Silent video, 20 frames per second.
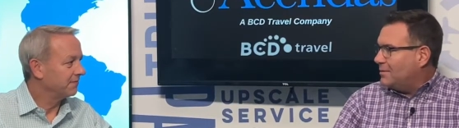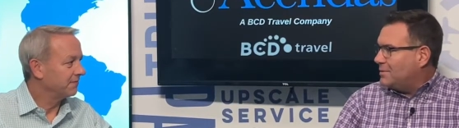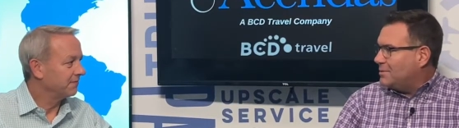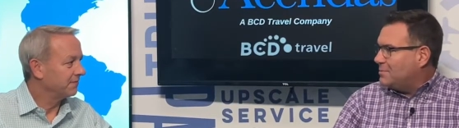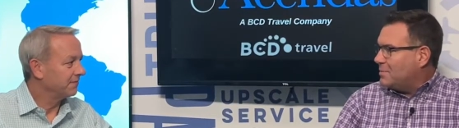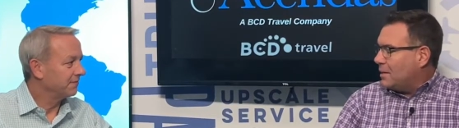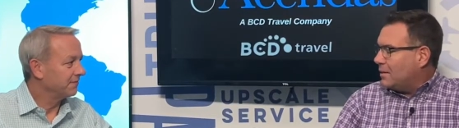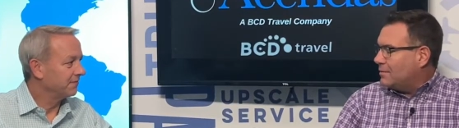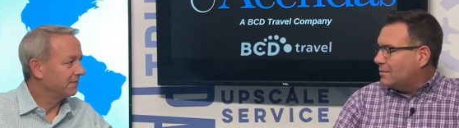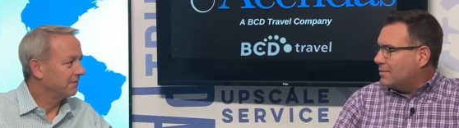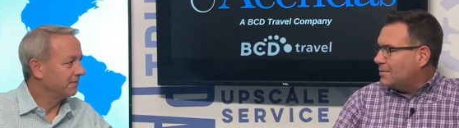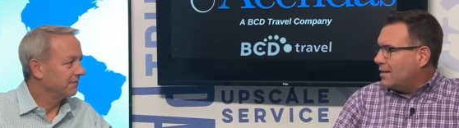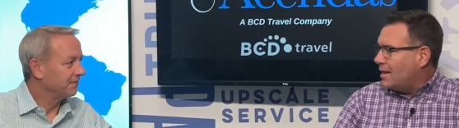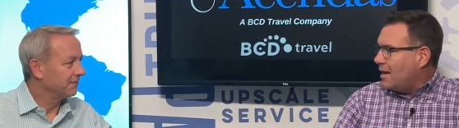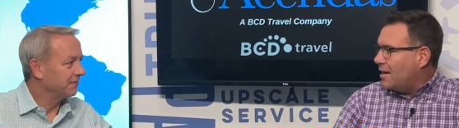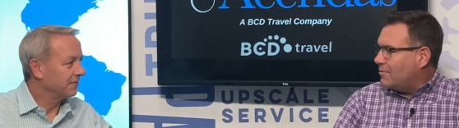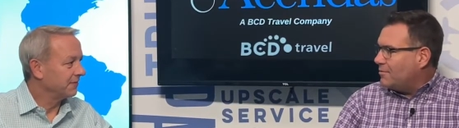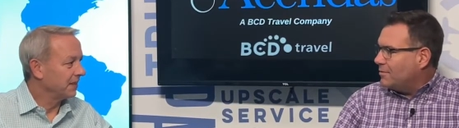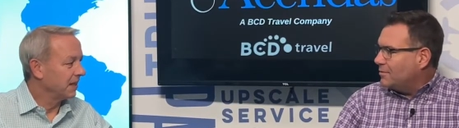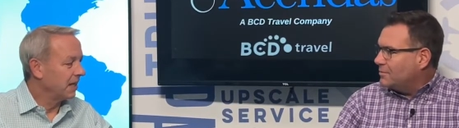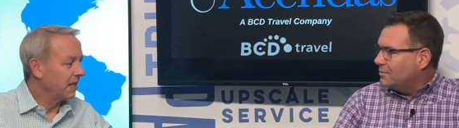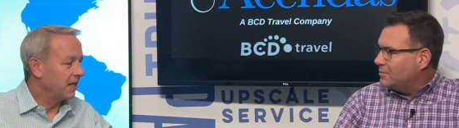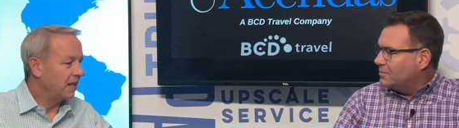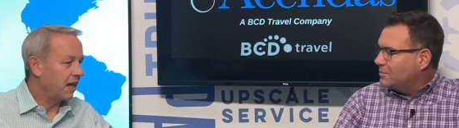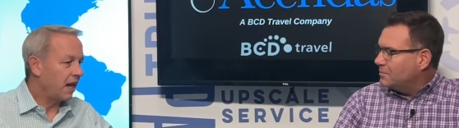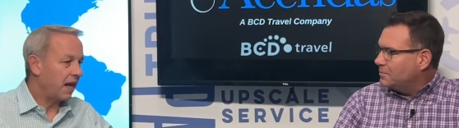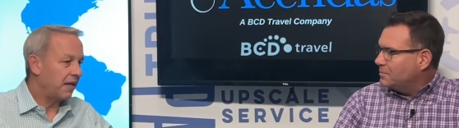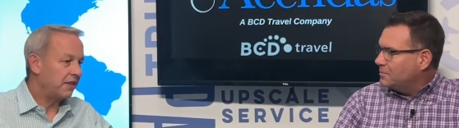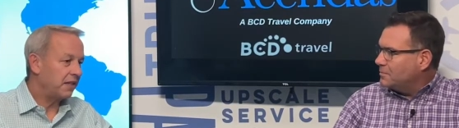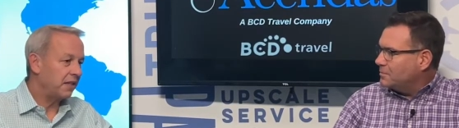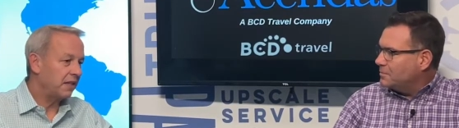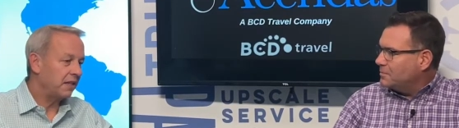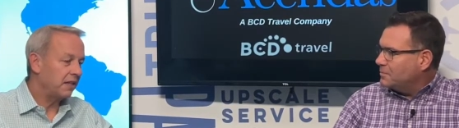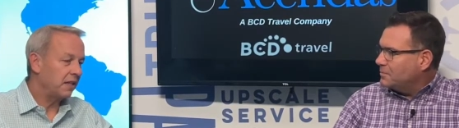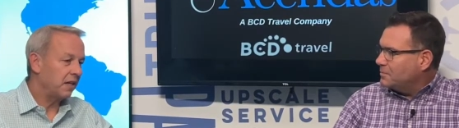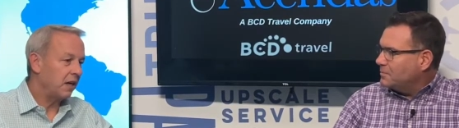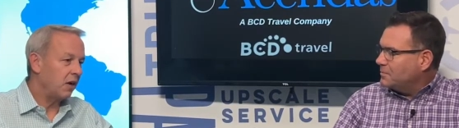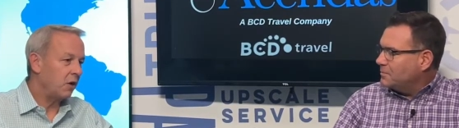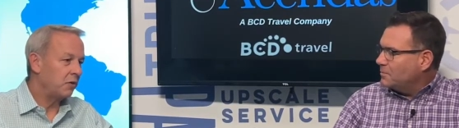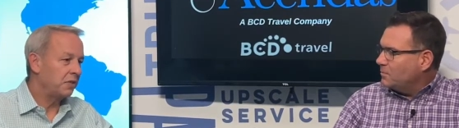Speaker 1: the amount of staff.
Speaker 2: Yeah, I think
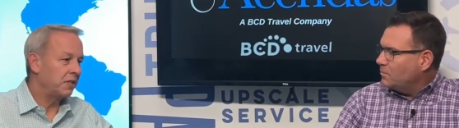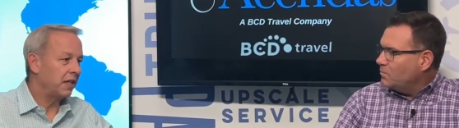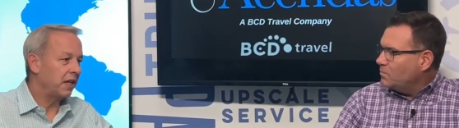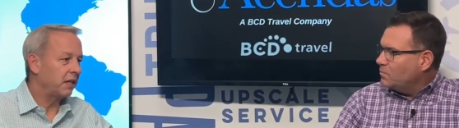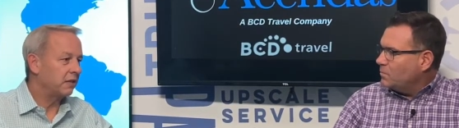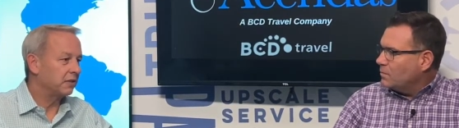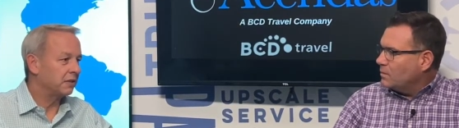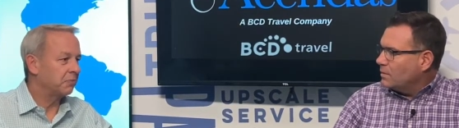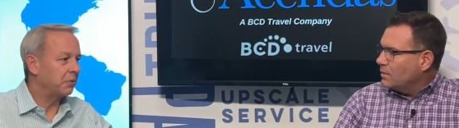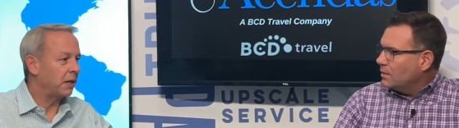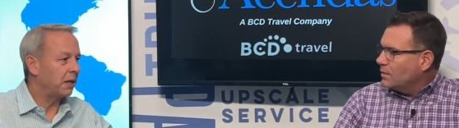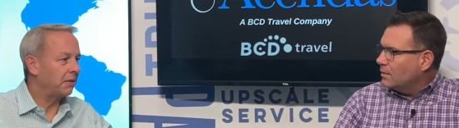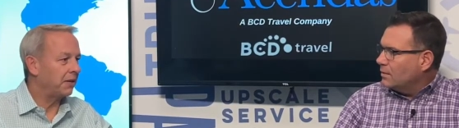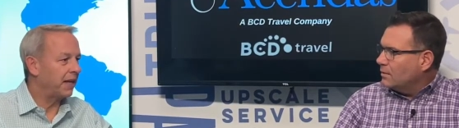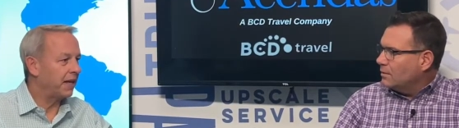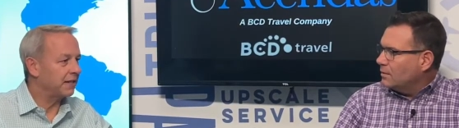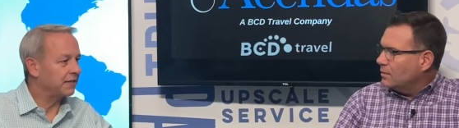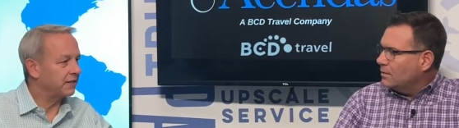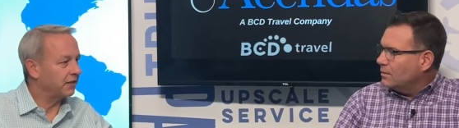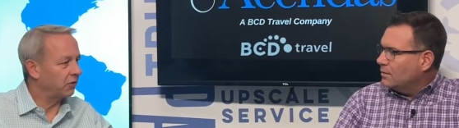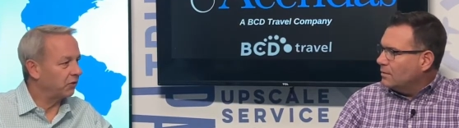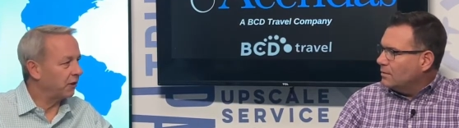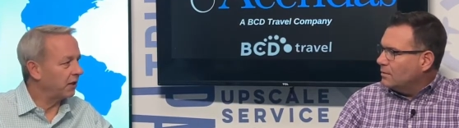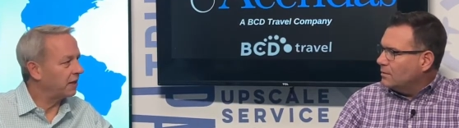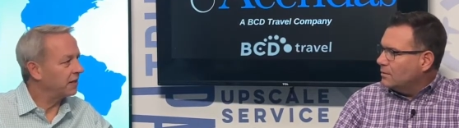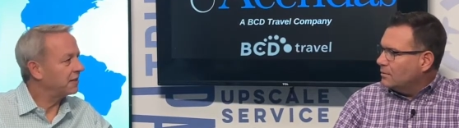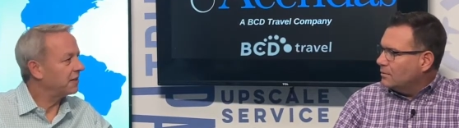hotels probably has the greatest